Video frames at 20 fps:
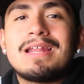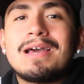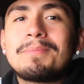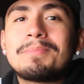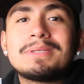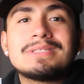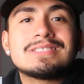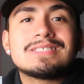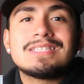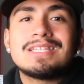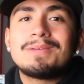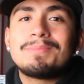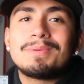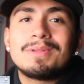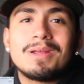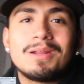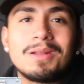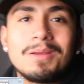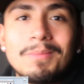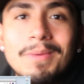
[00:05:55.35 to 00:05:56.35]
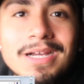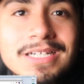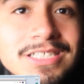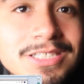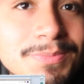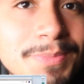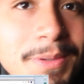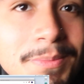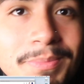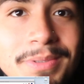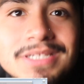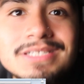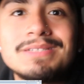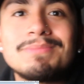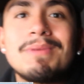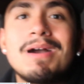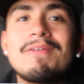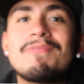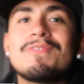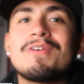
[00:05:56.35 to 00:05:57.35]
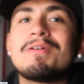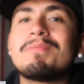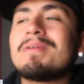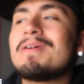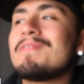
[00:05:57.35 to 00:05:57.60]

I've been sleeping on them. I've just been busy. My fault.